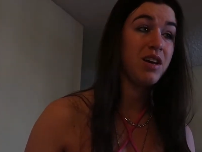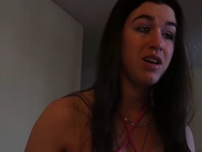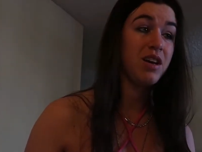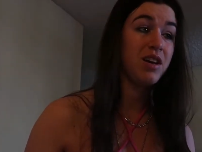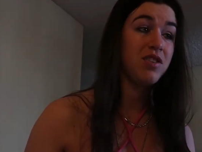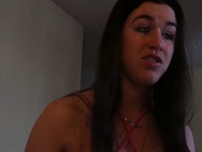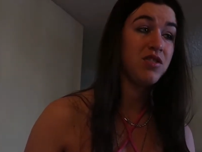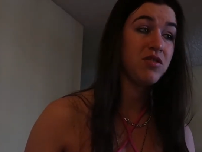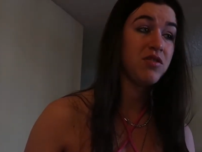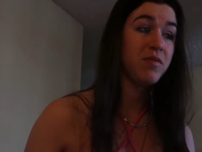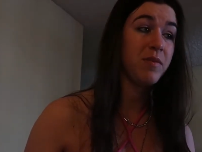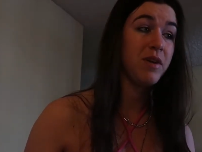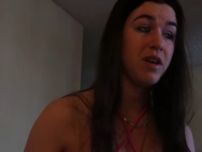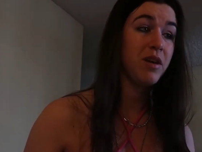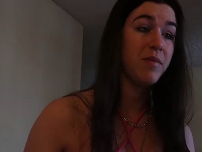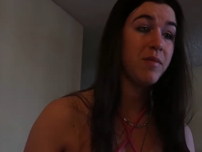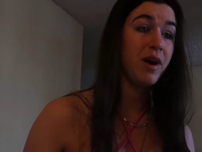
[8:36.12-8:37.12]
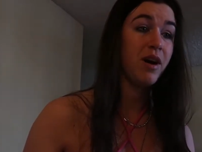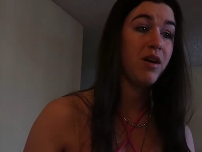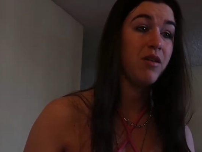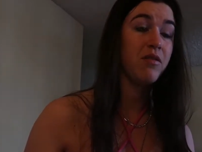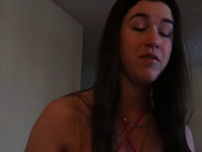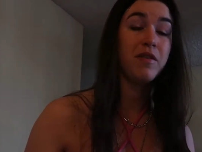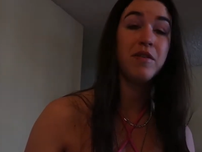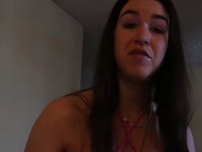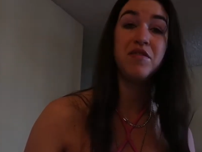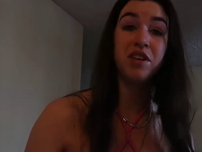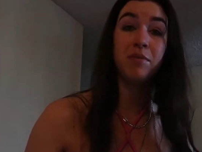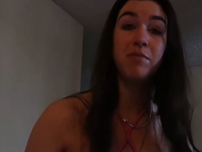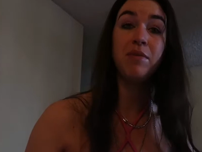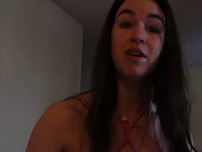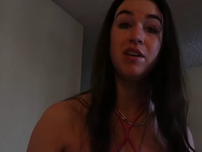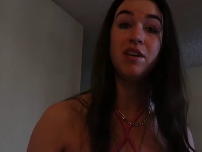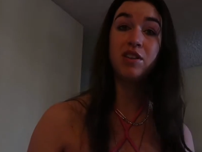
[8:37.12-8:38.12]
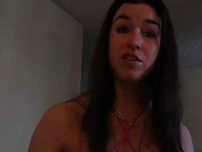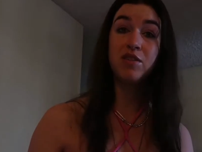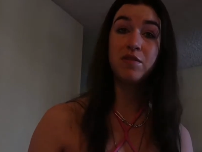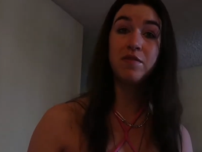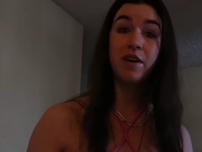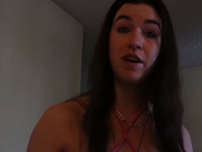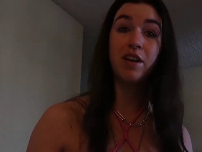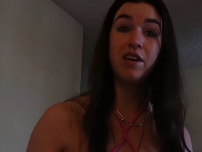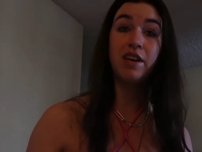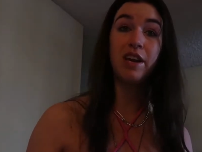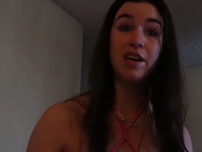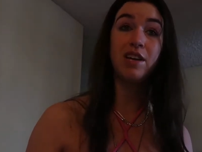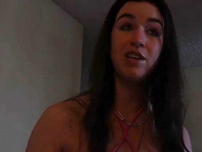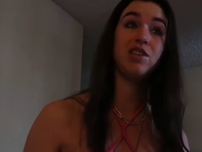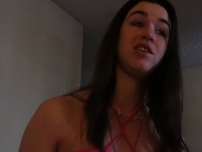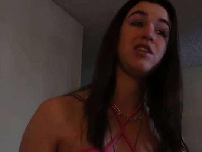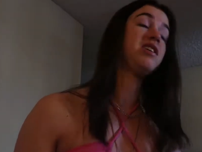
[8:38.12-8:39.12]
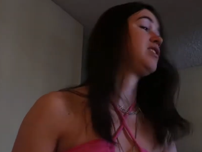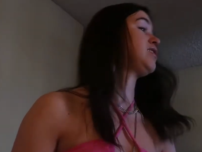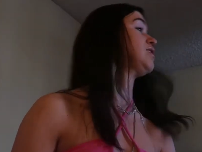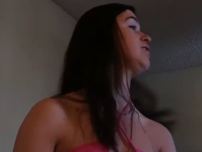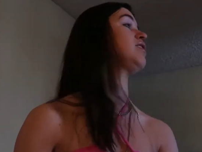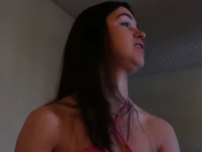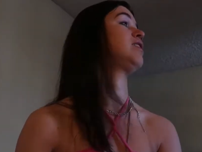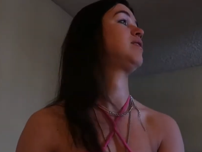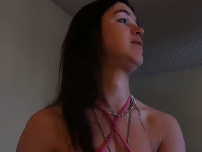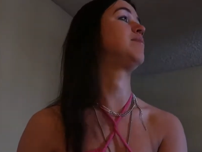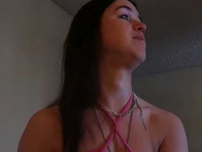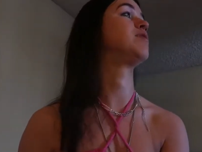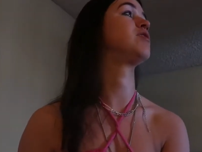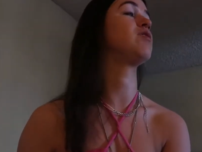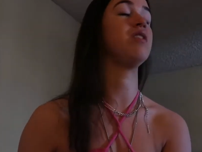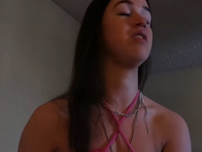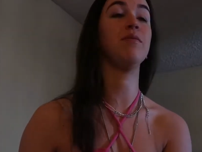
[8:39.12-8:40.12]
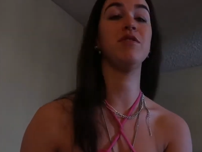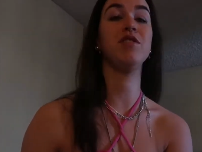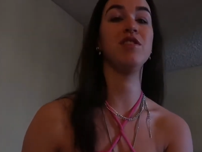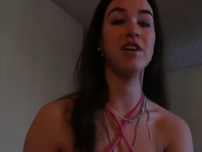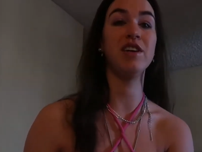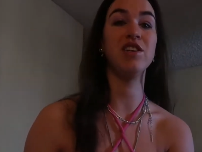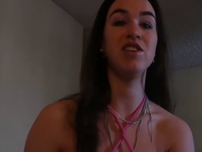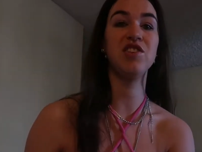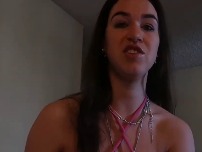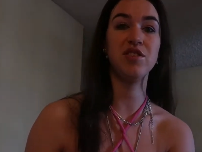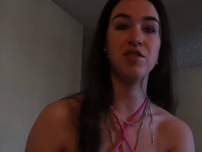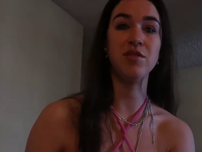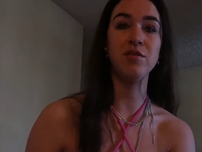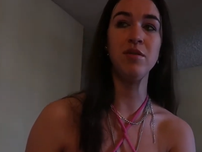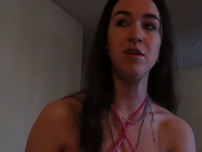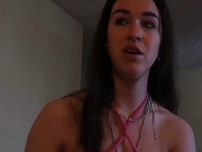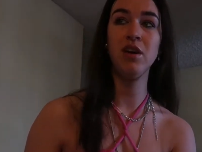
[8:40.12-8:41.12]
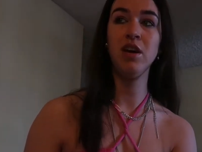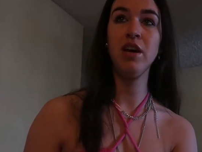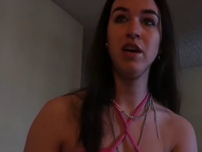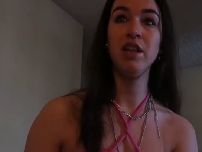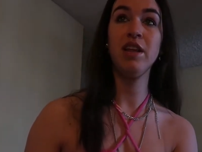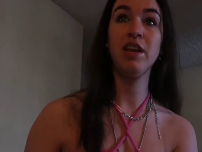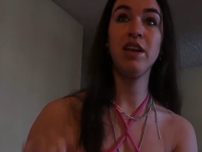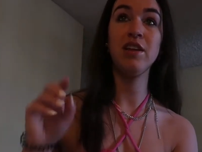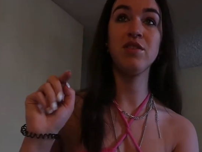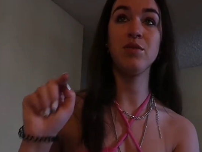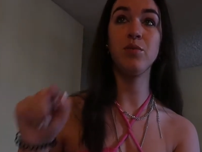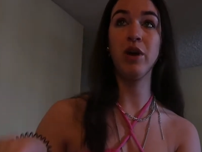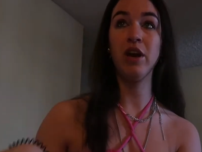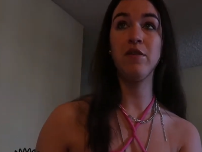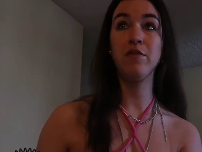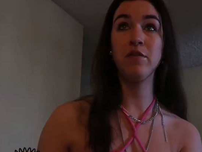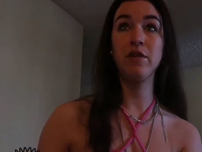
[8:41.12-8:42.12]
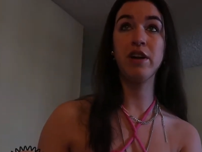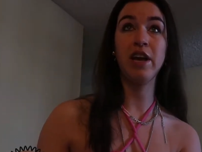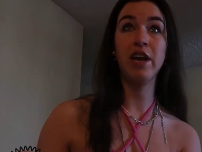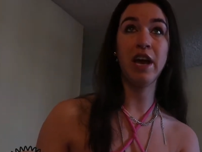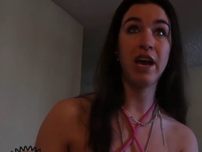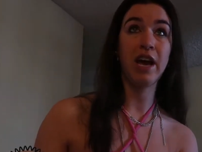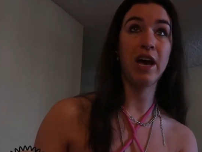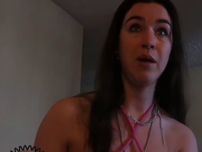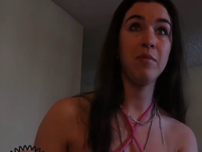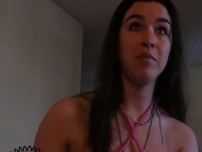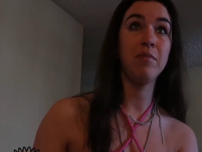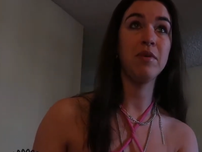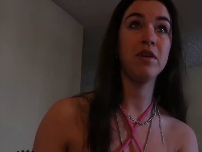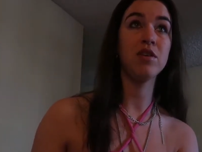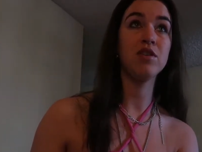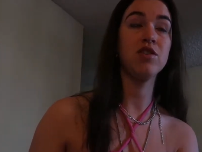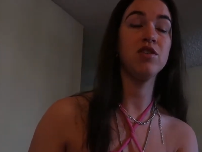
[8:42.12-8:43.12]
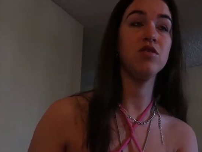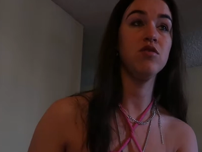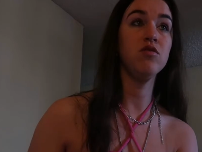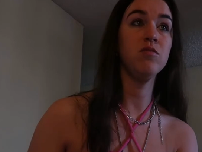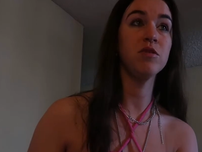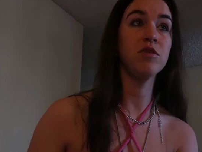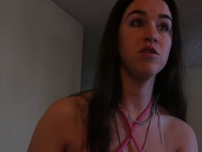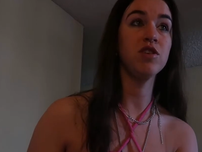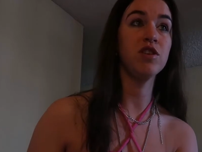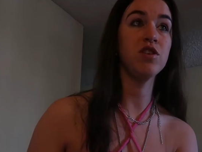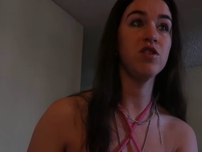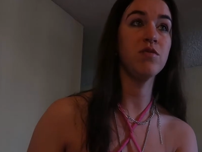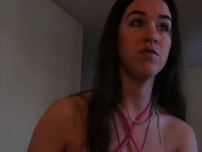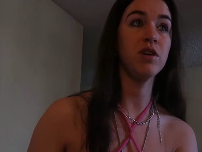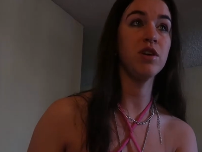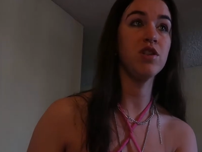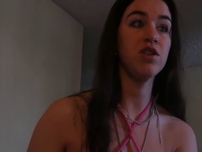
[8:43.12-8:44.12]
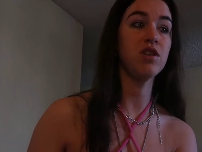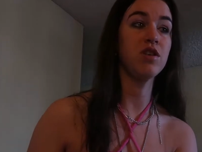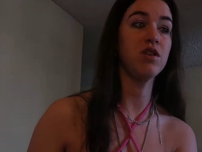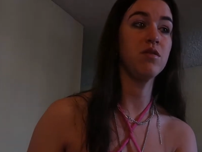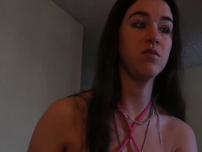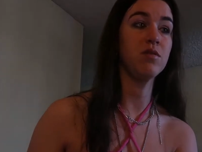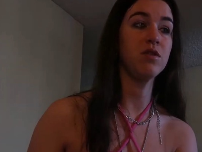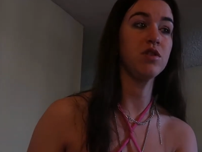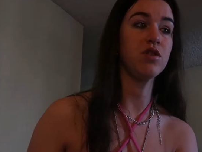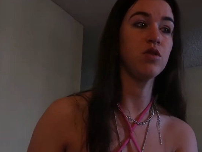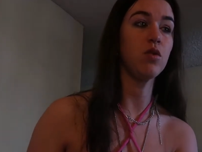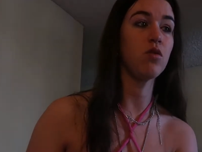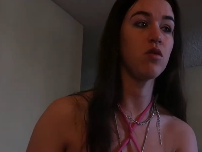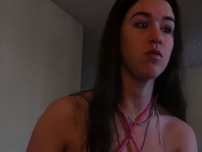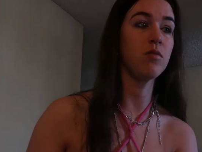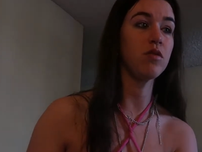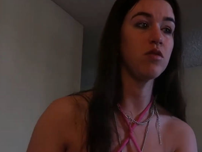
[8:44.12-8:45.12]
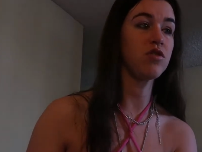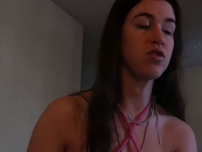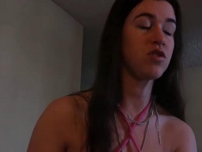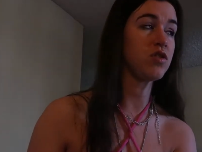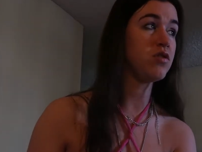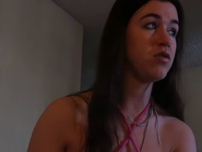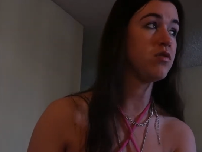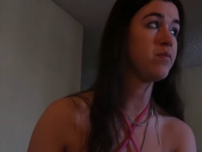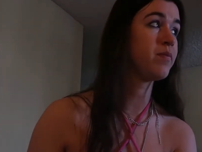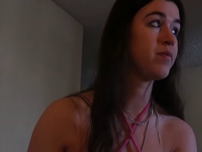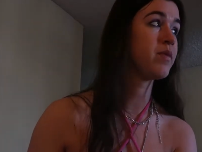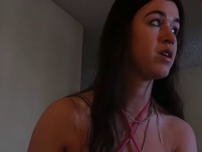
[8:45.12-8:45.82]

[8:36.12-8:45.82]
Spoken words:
It took me about 15 minutes to find the exit. So that was nice, too. And I had to wait for a cab because the Uber situation was horrible, too.